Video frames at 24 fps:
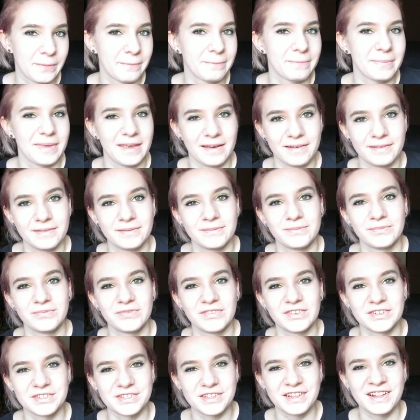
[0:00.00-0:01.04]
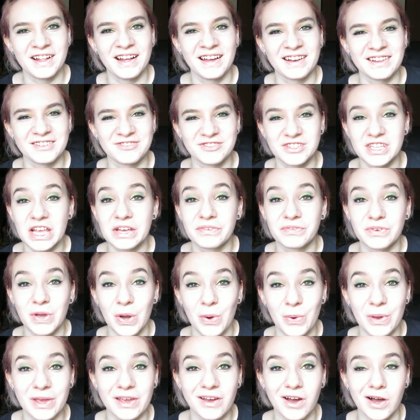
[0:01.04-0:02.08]
yeah, there's a lot of stuff
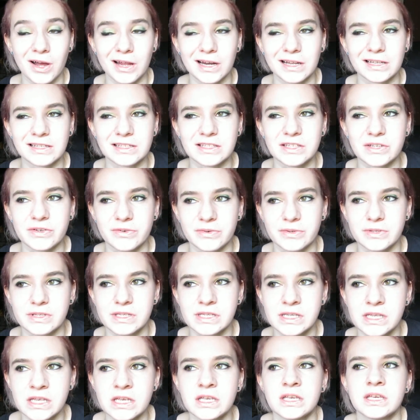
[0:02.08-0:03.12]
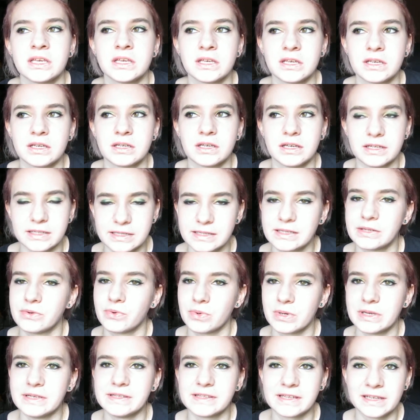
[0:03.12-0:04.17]
going on, and so it's a
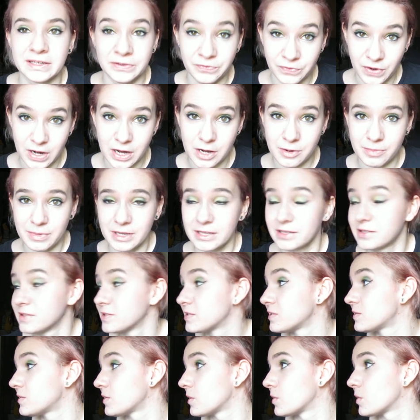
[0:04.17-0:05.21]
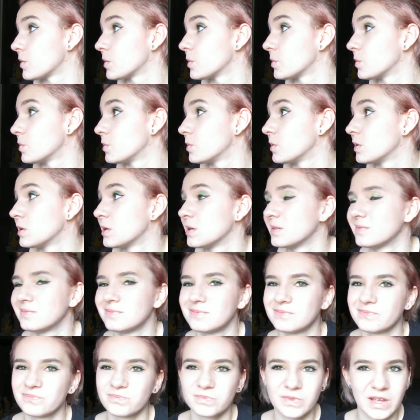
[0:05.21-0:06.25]
noisy environment. So
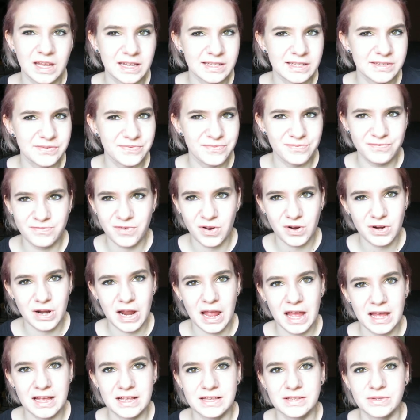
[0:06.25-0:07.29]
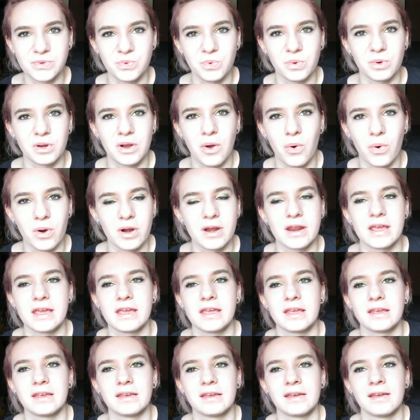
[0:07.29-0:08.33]
as far as
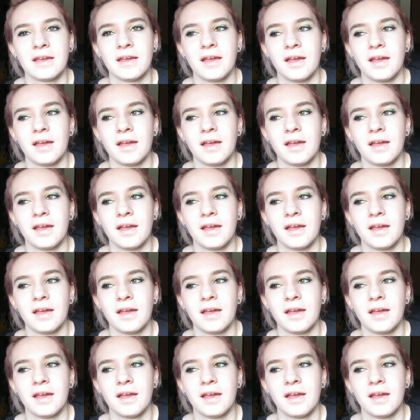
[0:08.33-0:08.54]
recording,